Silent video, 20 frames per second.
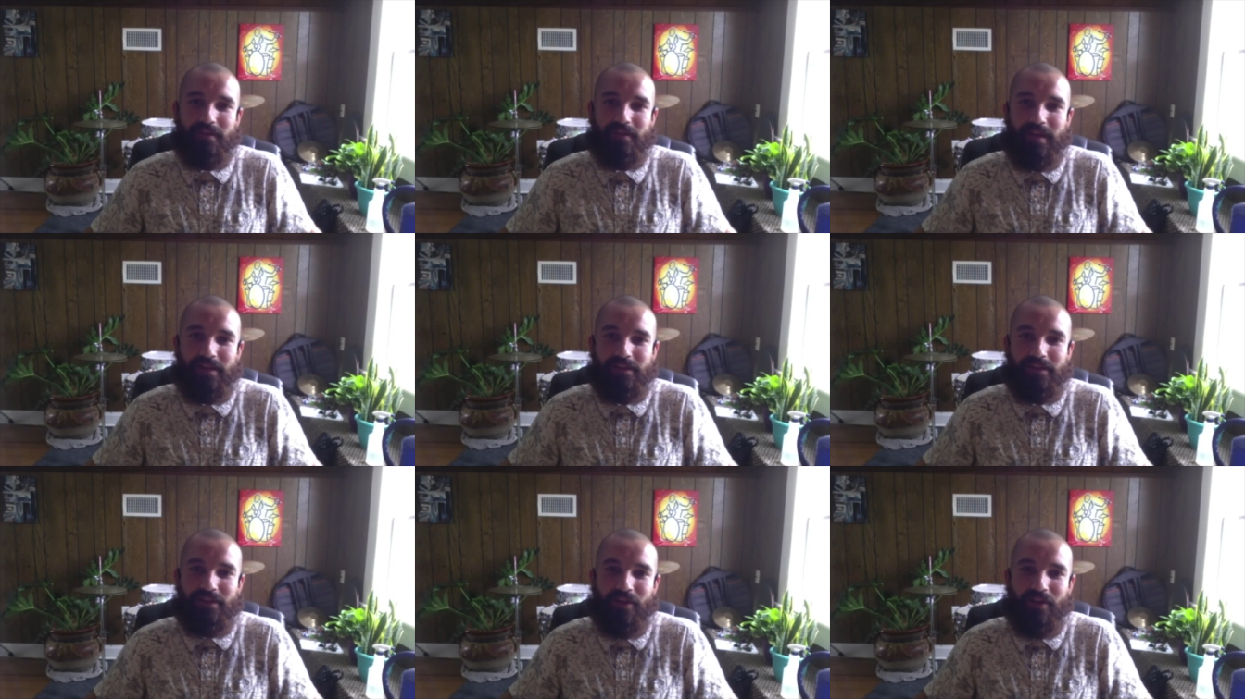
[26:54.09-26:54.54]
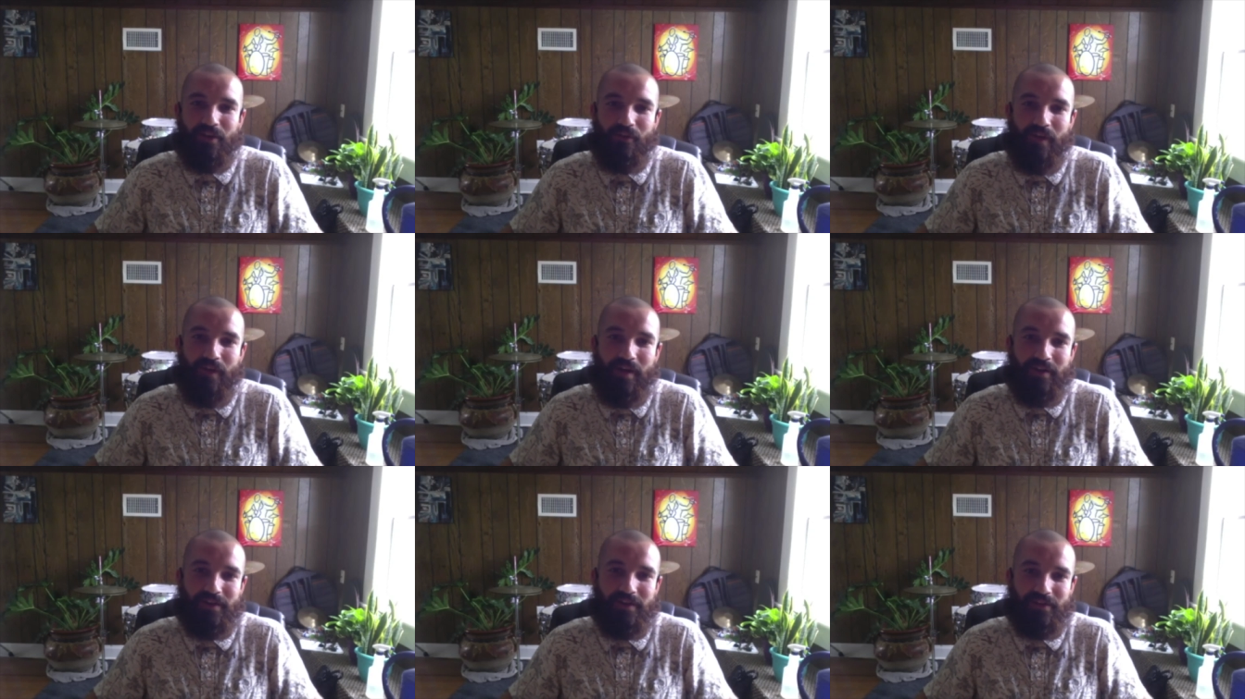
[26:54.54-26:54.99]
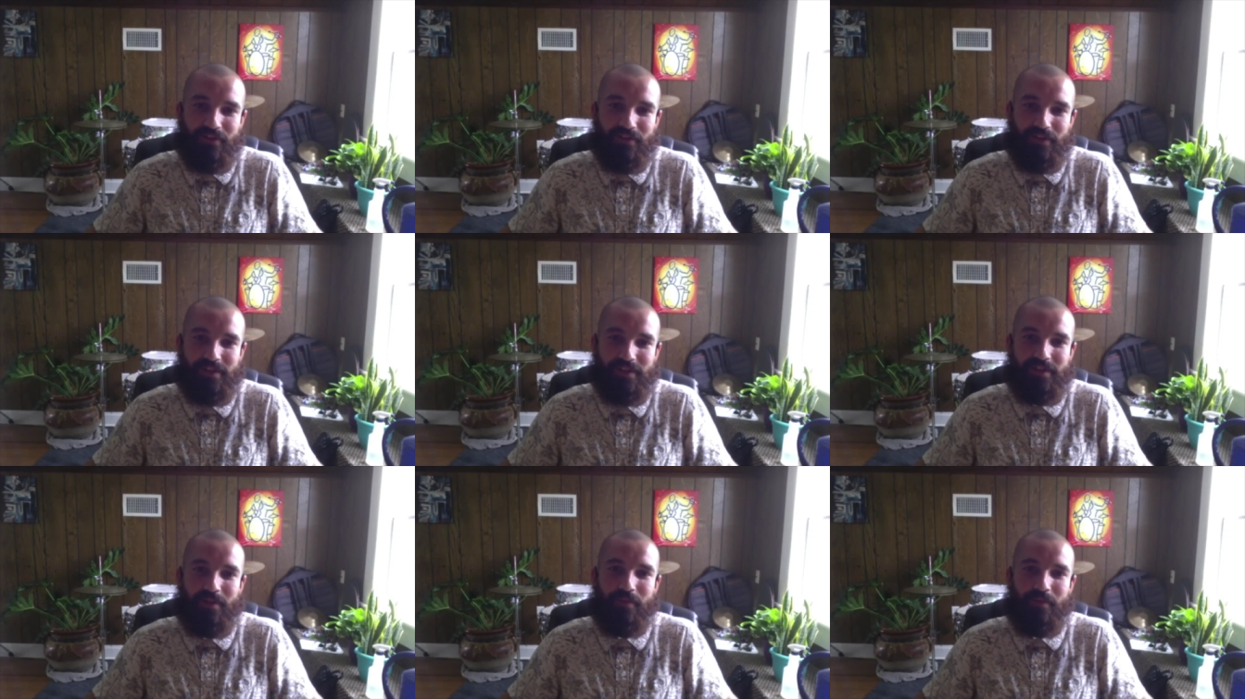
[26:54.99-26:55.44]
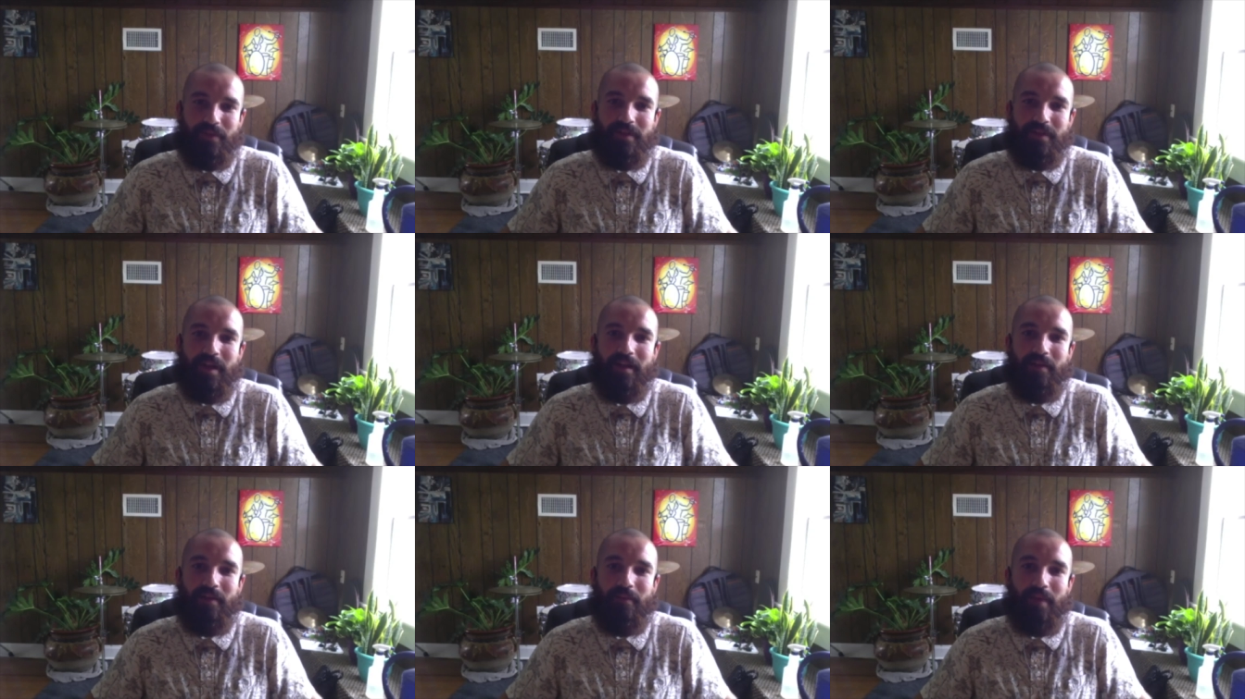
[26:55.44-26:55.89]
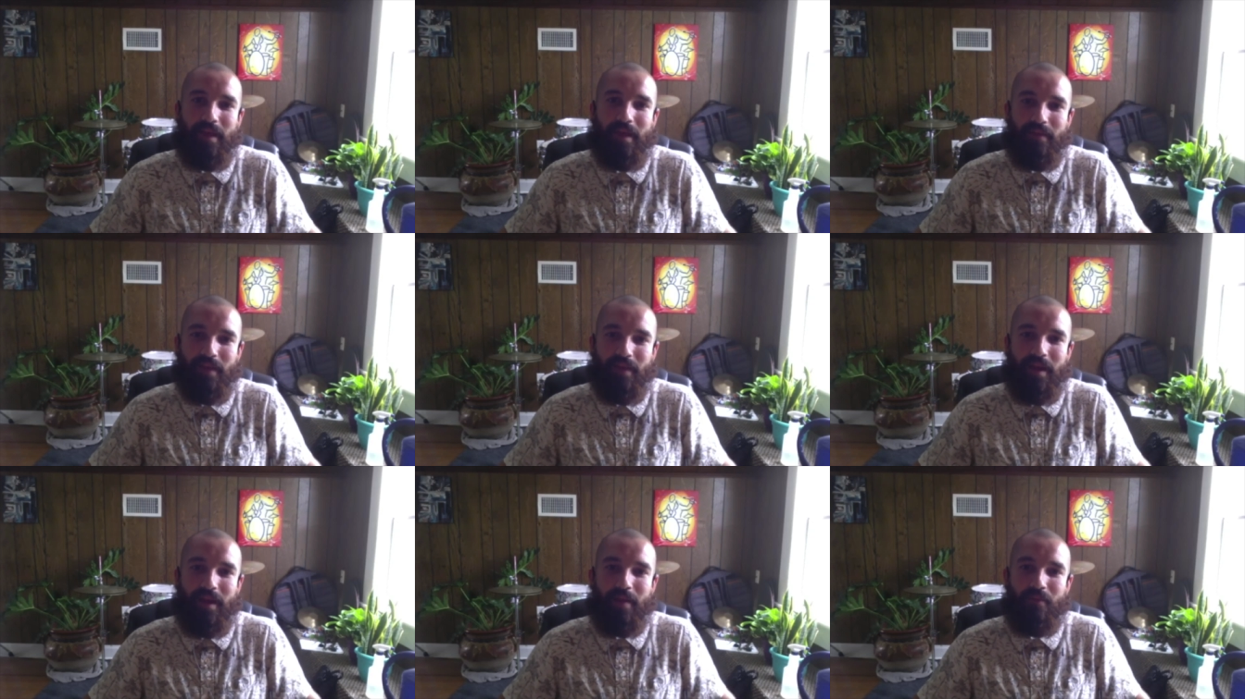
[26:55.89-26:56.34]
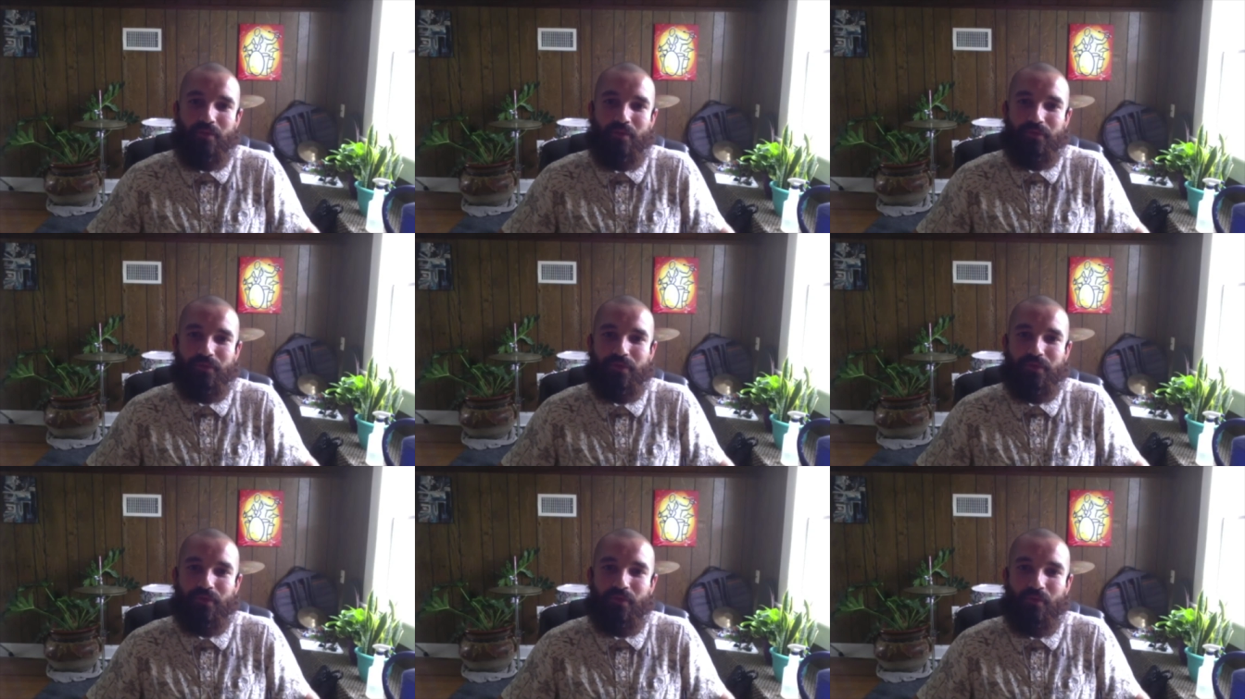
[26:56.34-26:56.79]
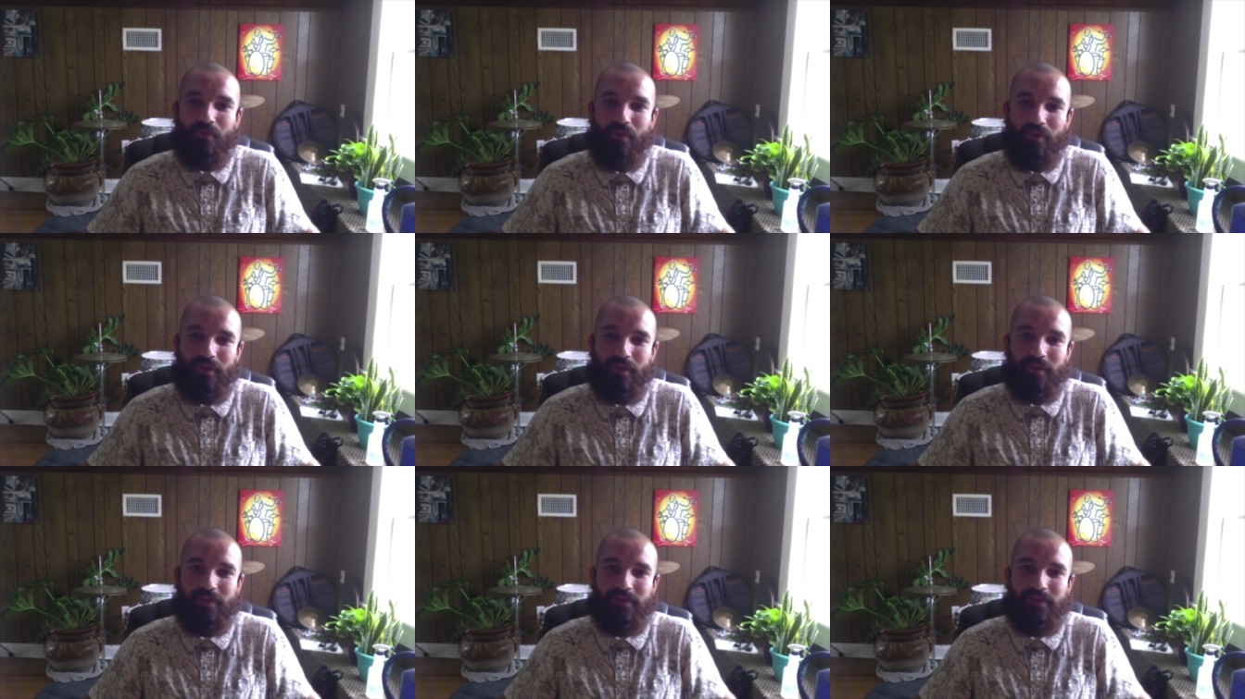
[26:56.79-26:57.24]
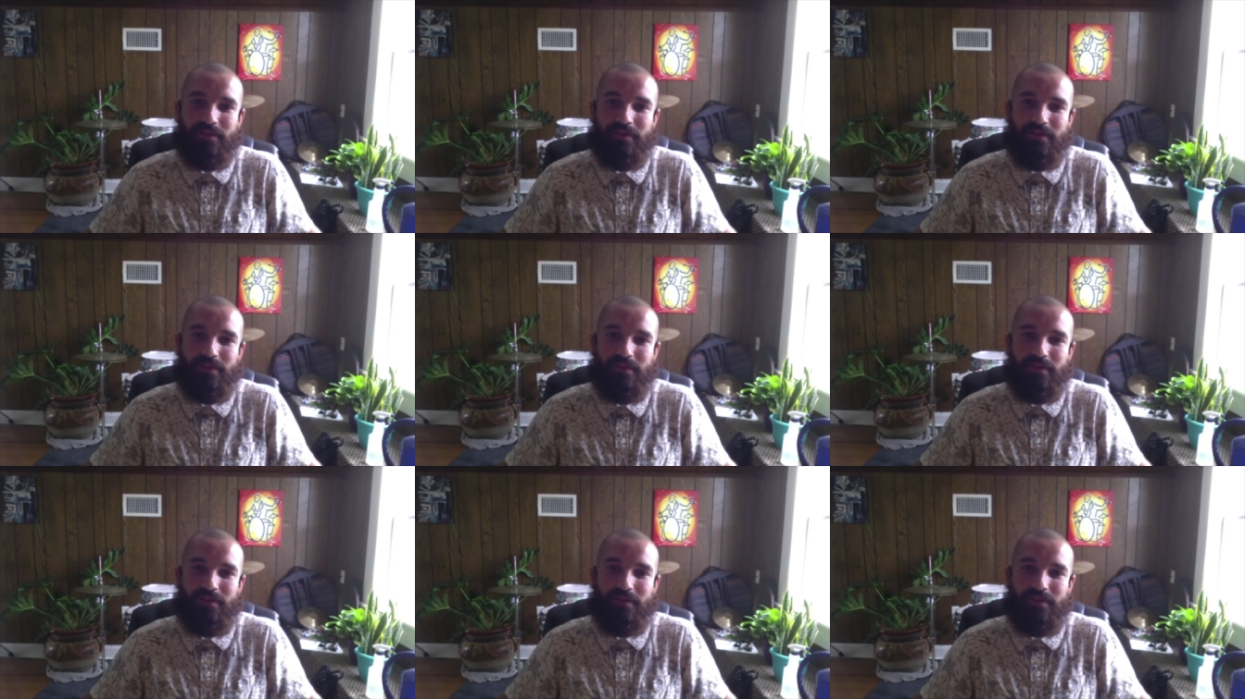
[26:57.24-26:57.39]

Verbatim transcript: I stuck around until the summertime, and then I moved to New Orleans